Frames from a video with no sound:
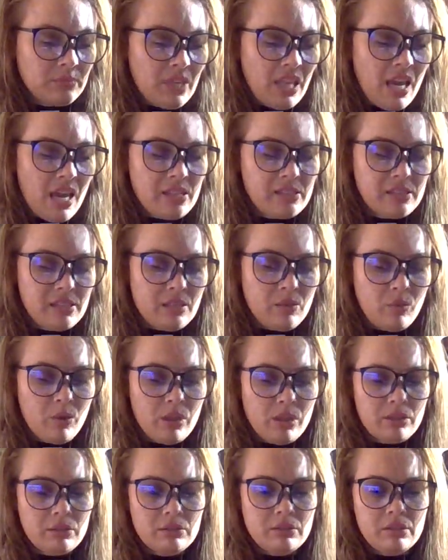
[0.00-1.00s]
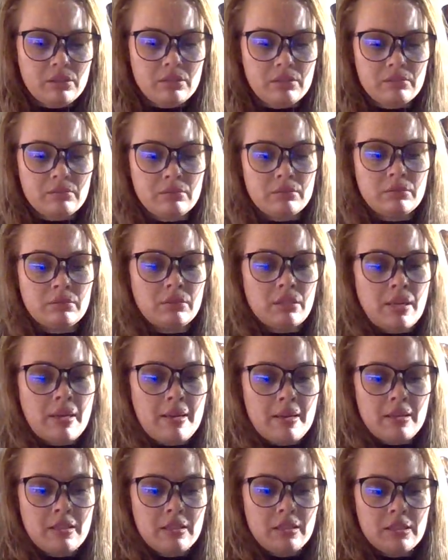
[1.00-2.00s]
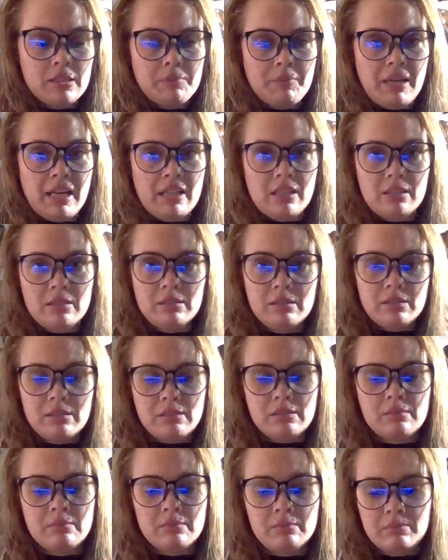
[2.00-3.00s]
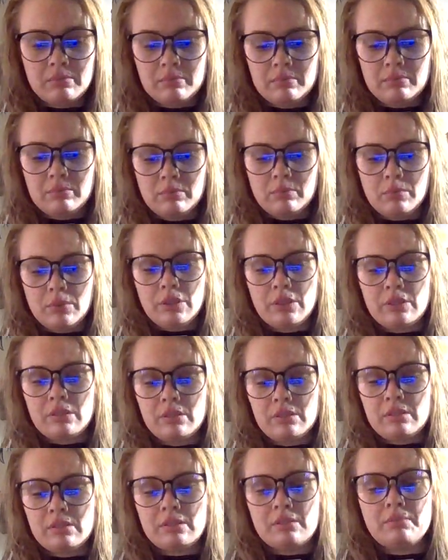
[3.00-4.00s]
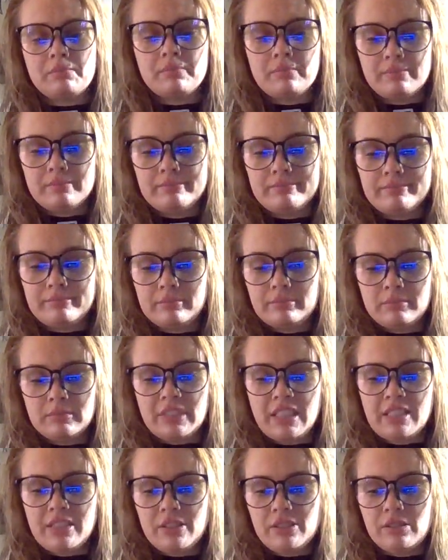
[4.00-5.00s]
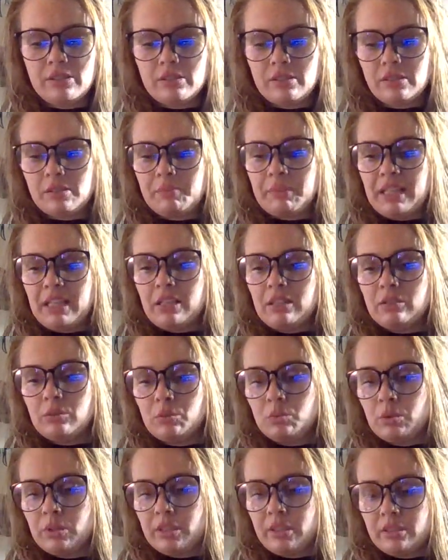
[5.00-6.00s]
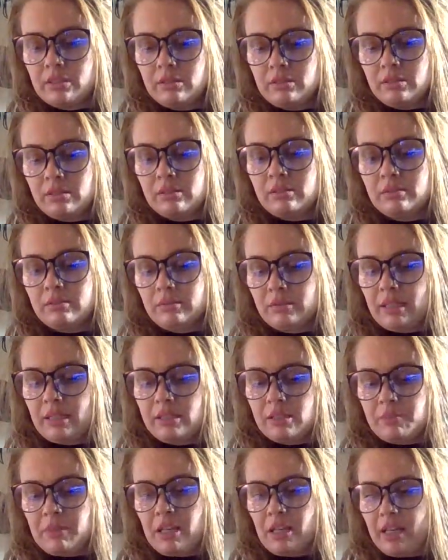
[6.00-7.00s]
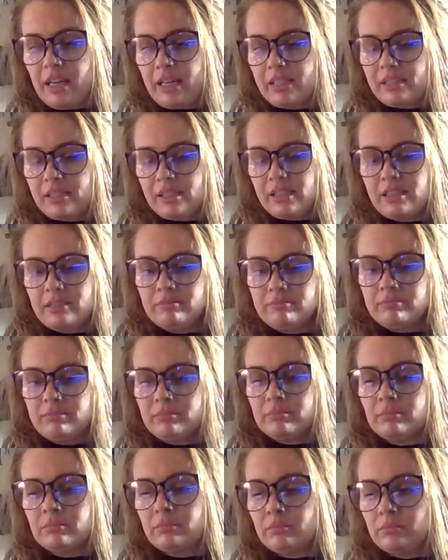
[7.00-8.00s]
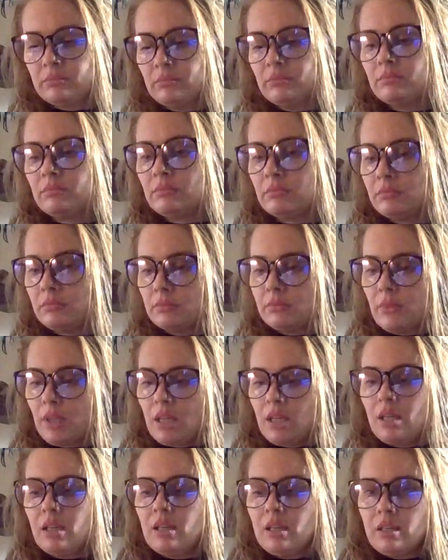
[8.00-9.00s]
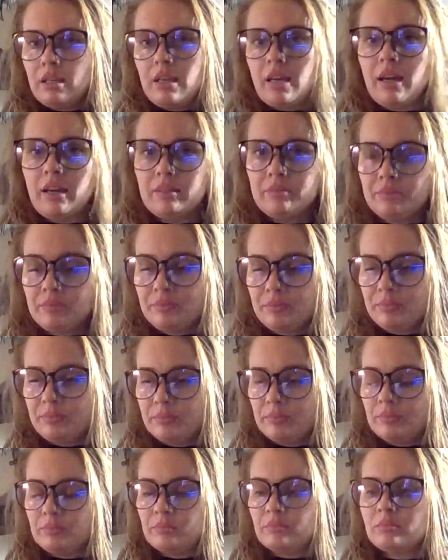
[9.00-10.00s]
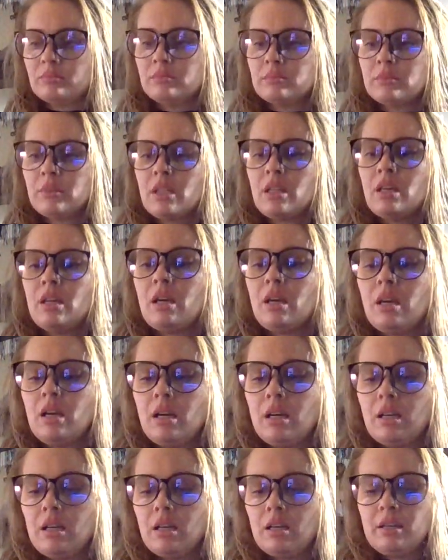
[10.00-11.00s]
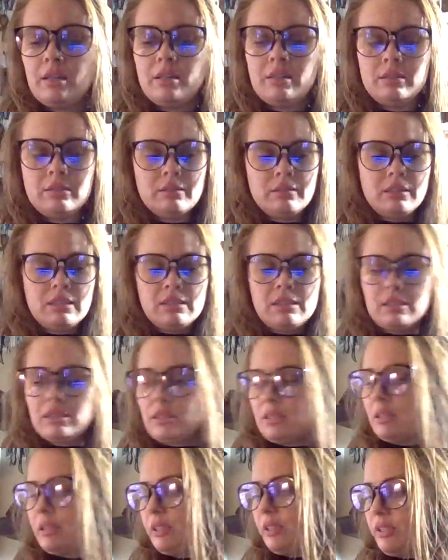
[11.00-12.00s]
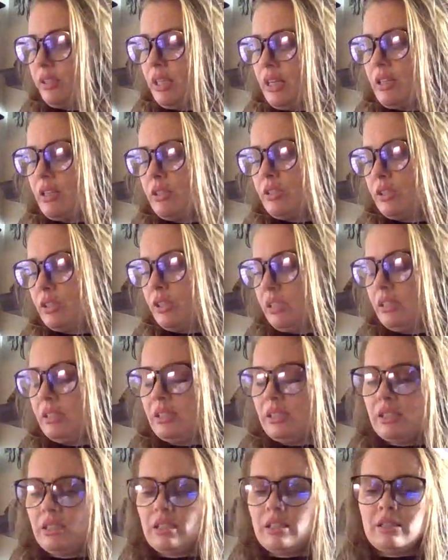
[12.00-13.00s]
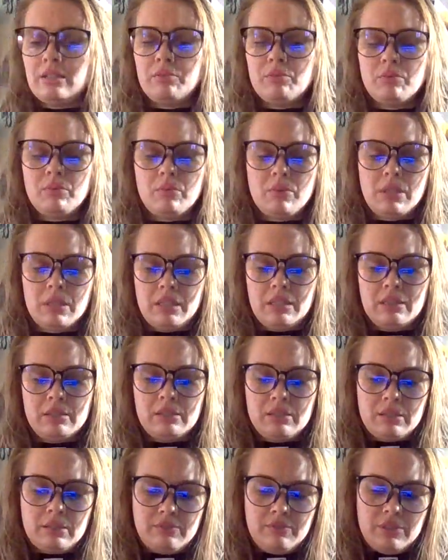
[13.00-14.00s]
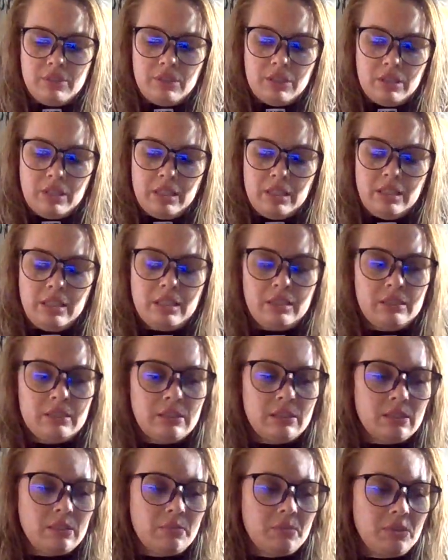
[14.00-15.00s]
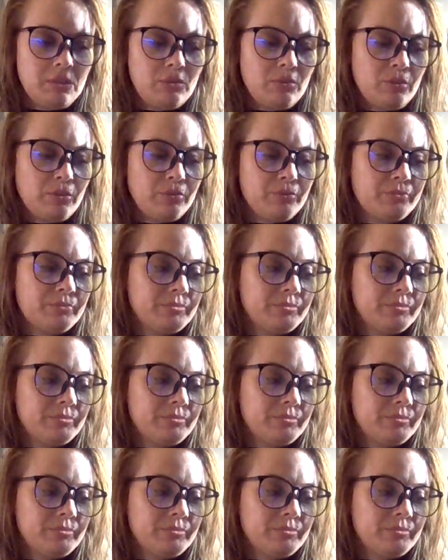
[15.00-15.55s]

casting words spells words letters spell words spell casting yeah uh let's clear the energy let's see what else if there's anything else that's coming through